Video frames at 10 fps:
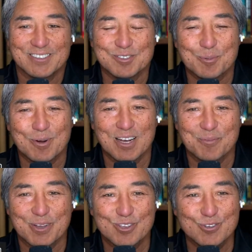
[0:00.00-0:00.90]
those are
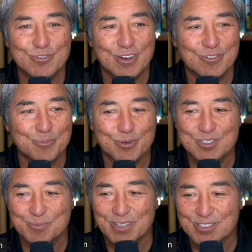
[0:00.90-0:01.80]
probably my two favorite
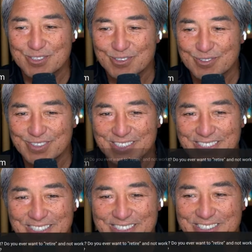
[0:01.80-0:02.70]
books about
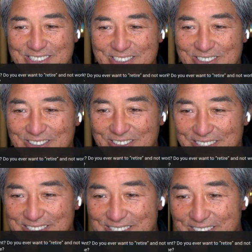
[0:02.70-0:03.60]
surfing. So
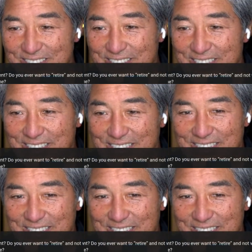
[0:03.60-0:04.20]
let's see.